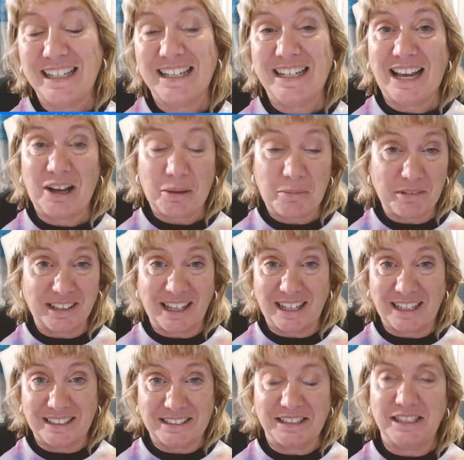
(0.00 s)
And now I'm glad
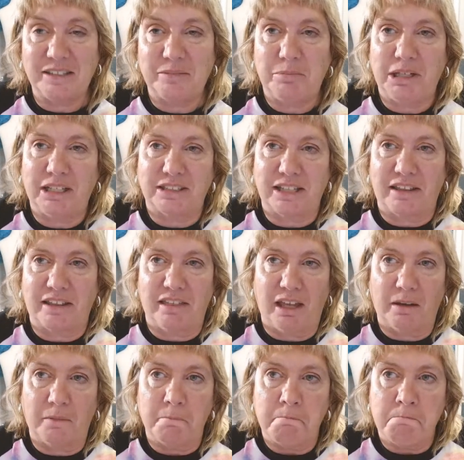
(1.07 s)
I did, because I think